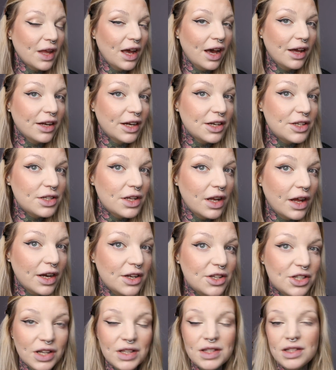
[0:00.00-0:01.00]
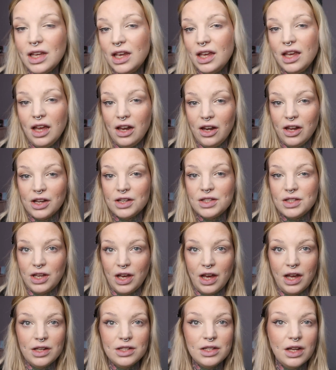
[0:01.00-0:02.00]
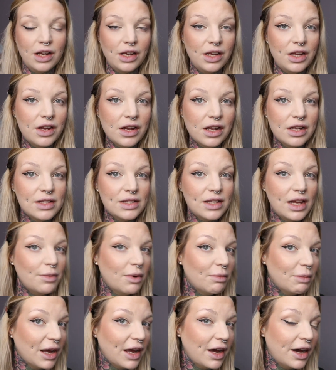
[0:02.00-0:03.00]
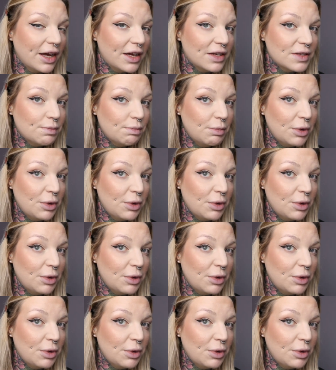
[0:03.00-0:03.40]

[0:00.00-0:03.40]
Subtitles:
and I just think it looks good. And you can see when my eye is